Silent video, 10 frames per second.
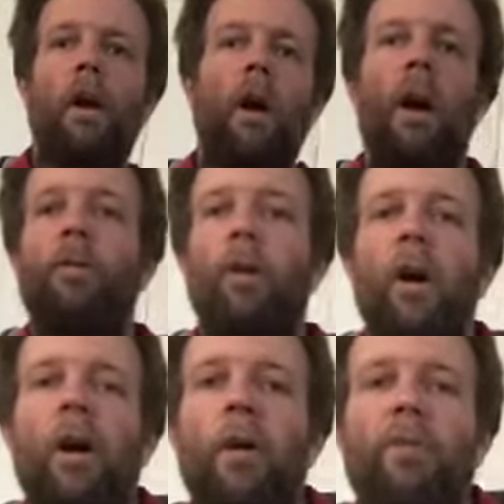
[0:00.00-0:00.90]
Hi
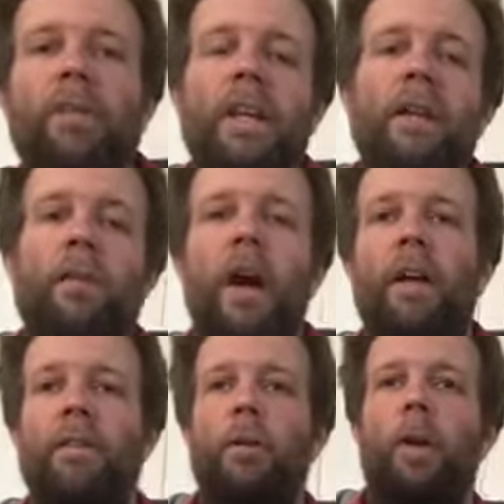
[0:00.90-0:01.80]
everyone, I'm Steve,
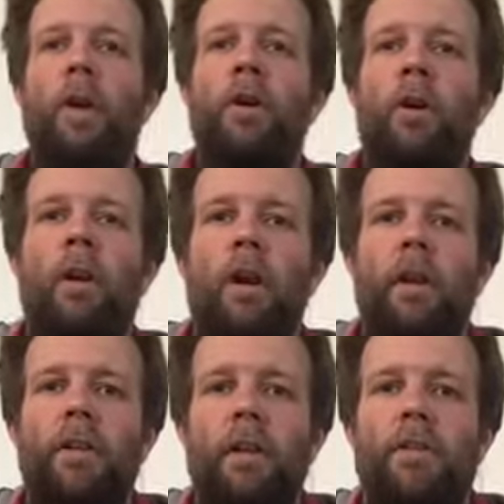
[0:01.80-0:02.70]
still being an
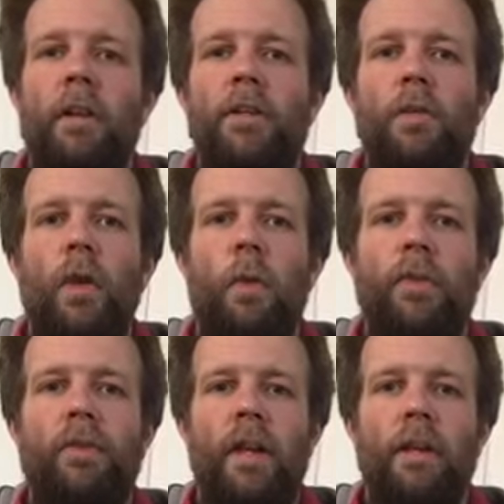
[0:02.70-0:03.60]
online guitar teacher while
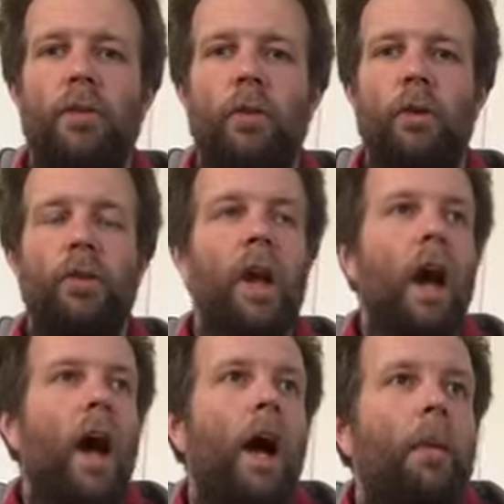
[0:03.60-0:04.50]
we're still indoors.
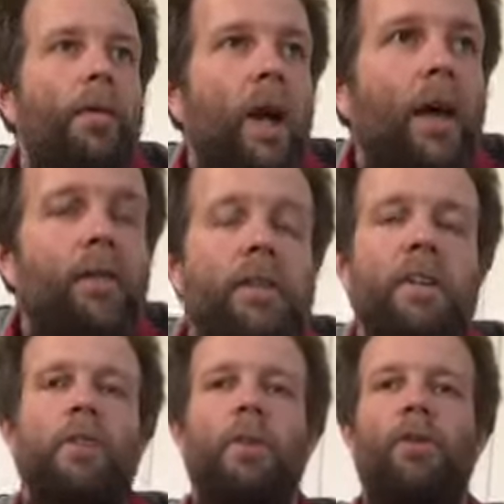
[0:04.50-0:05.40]
If you haven't
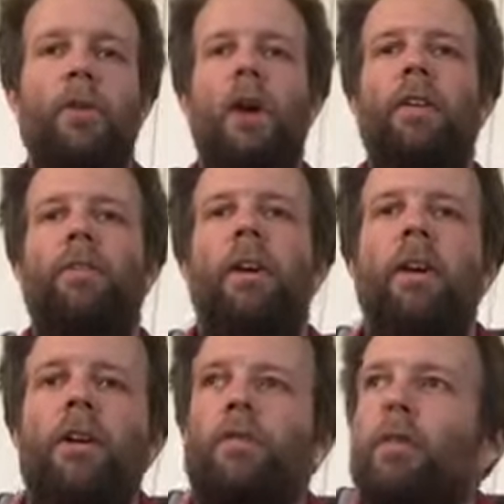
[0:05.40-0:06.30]
seen these before, I
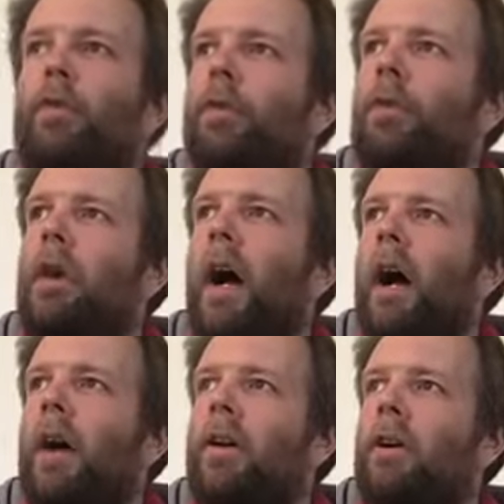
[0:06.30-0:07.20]
started off once we all
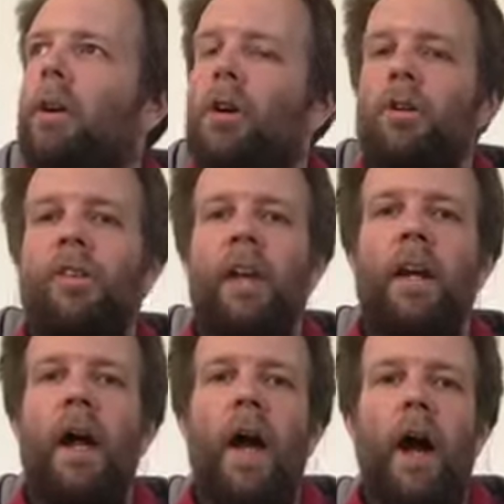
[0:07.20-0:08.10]
got locked
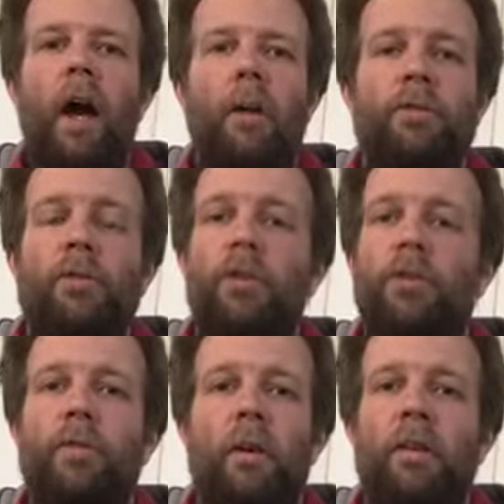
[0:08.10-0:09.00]
in, just doing
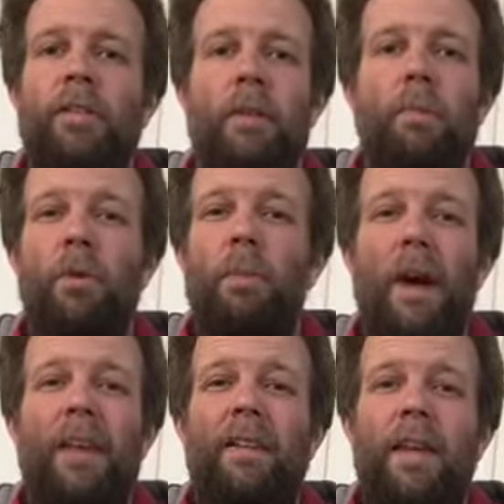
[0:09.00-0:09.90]
some very simple
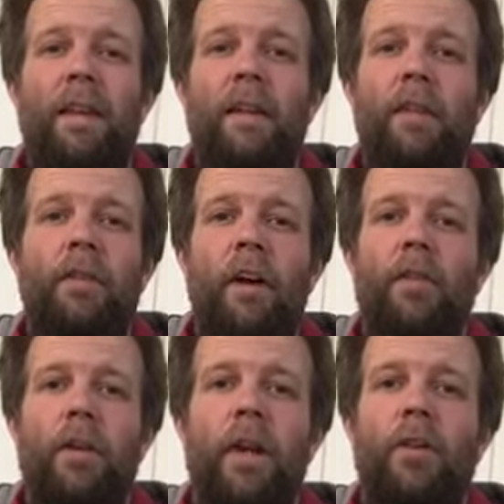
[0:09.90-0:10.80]
basic guitar
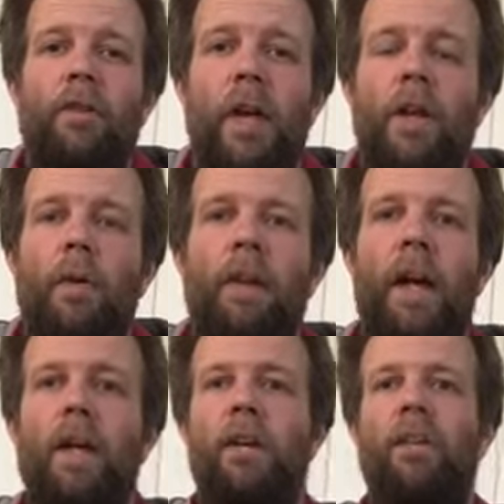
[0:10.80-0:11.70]
videos for anyone that
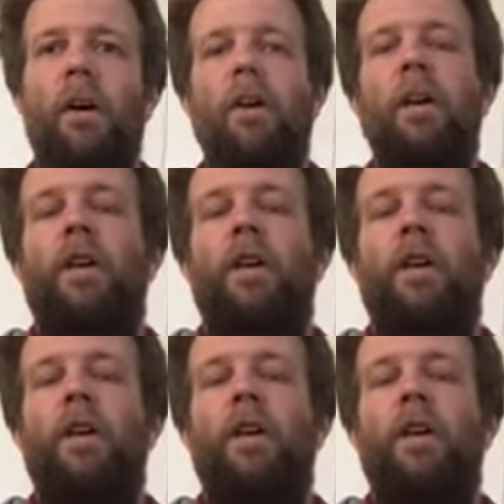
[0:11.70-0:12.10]
had a guitar kicking